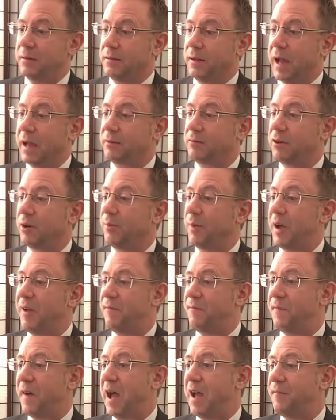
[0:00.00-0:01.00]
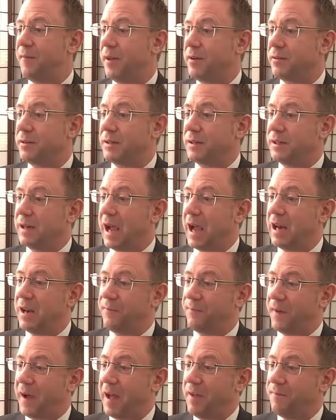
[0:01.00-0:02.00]
I grew by
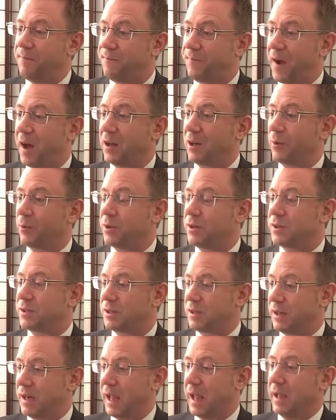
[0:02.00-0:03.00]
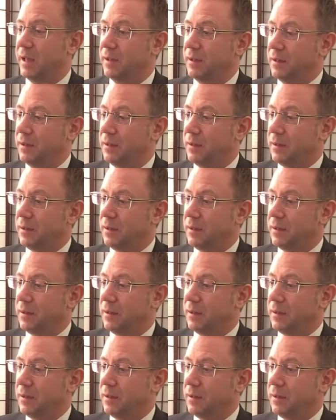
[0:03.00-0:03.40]
595 followers today.